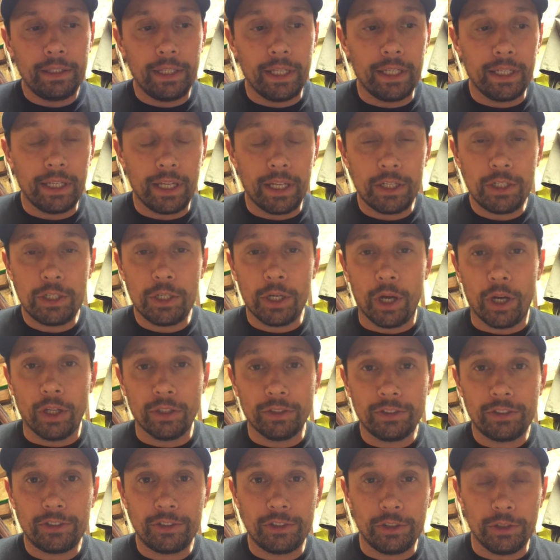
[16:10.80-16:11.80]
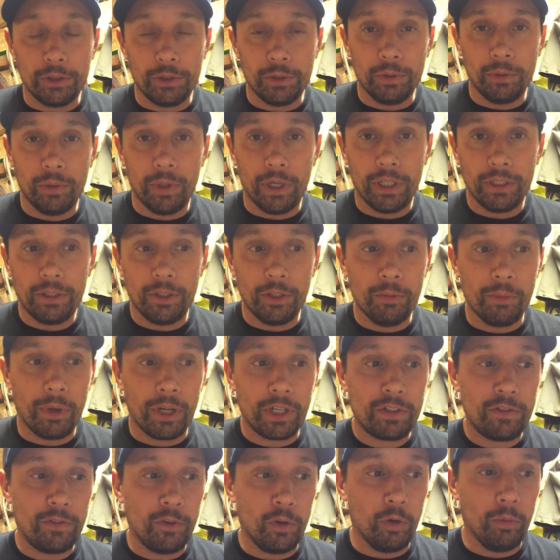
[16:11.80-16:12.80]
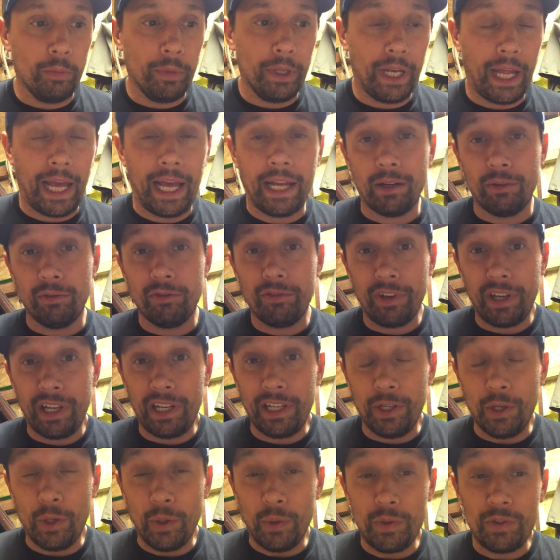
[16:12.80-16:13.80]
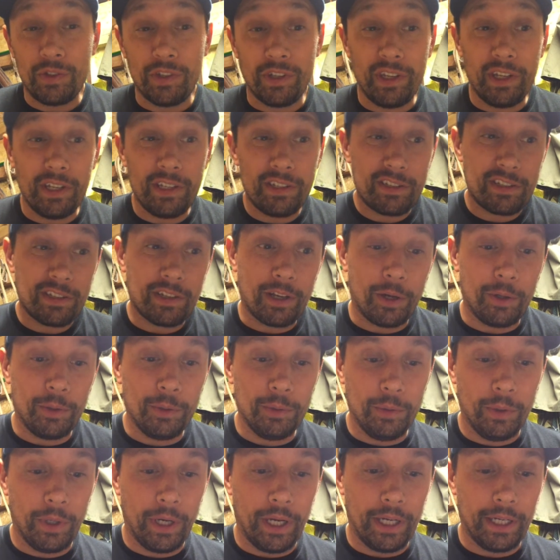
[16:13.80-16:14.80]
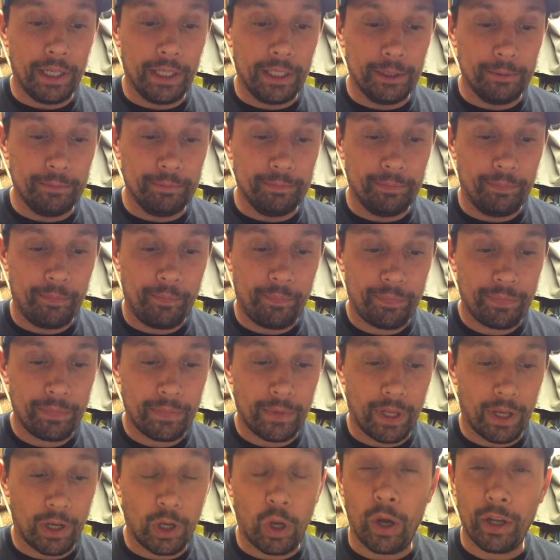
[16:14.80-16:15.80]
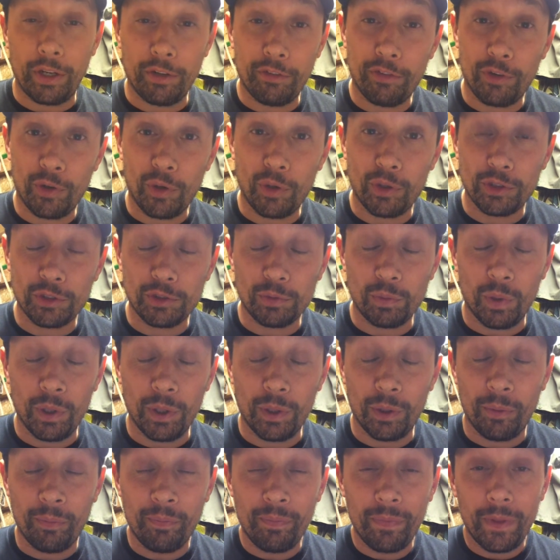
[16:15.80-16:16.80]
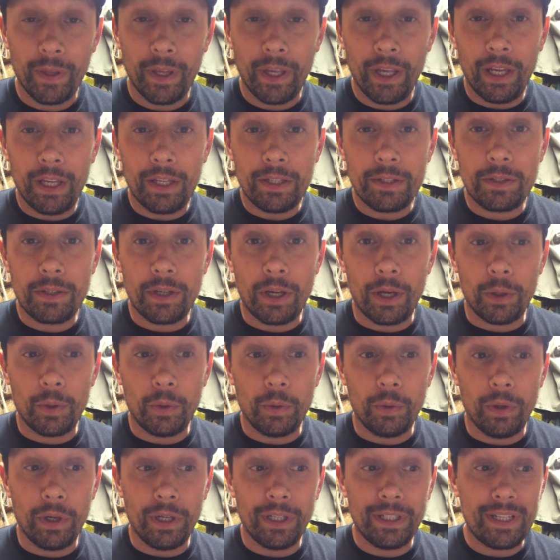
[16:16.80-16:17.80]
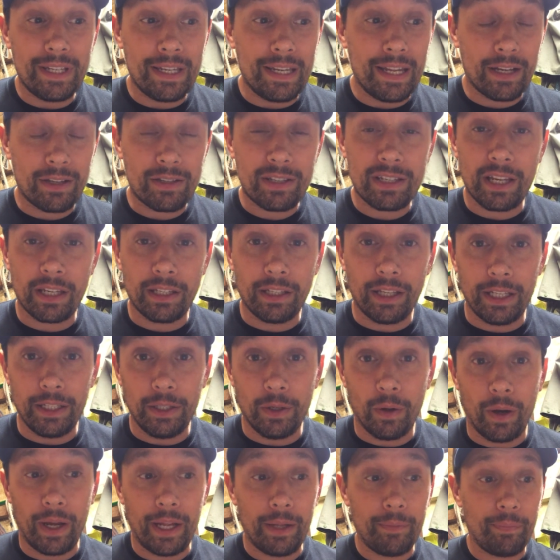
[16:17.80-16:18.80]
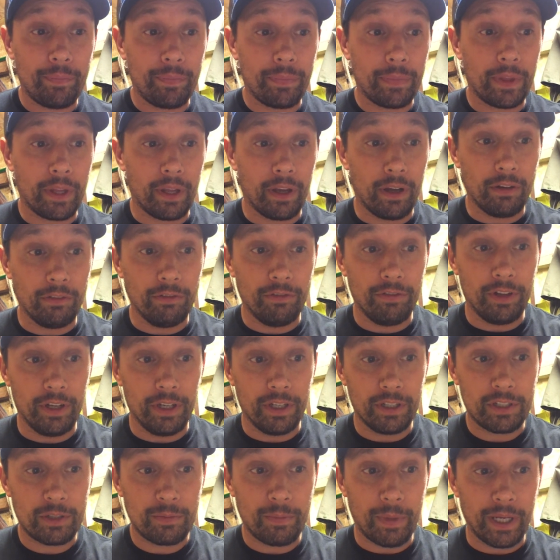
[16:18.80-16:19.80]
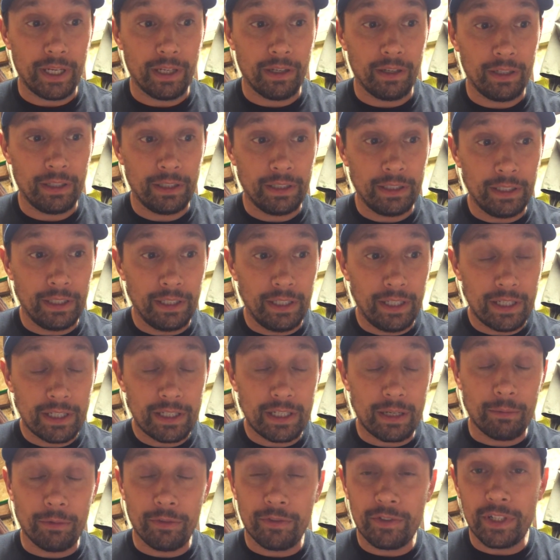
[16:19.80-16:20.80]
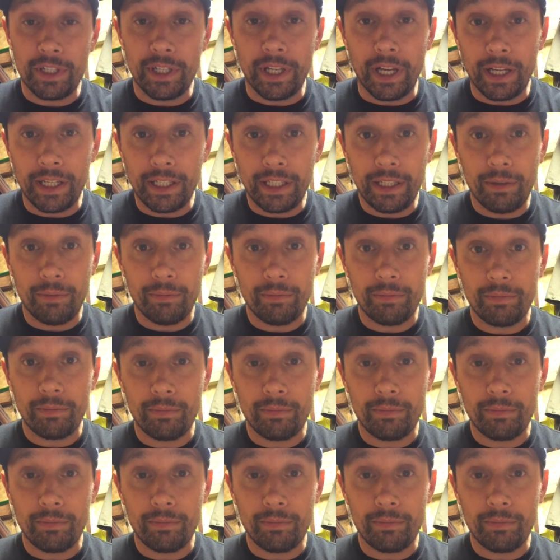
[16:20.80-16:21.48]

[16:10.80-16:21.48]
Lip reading: didn't get a chance to do much filming, and I'm fairly new to this, so I kind of forgot as well. So it's now Sunday night. I've spent some of today